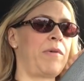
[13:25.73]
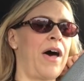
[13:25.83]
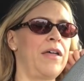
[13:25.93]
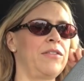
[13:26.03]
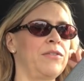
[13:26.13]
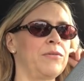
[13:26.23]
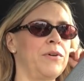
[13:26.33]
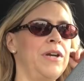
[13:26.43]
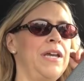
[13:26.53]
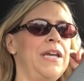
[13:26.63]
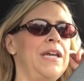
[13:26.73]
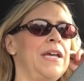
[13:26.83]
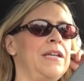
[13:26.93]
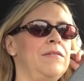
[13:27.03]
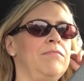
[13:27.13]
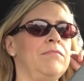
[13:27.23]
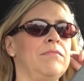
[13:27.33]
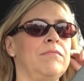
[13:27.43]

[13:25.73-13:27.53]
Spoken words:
bought three and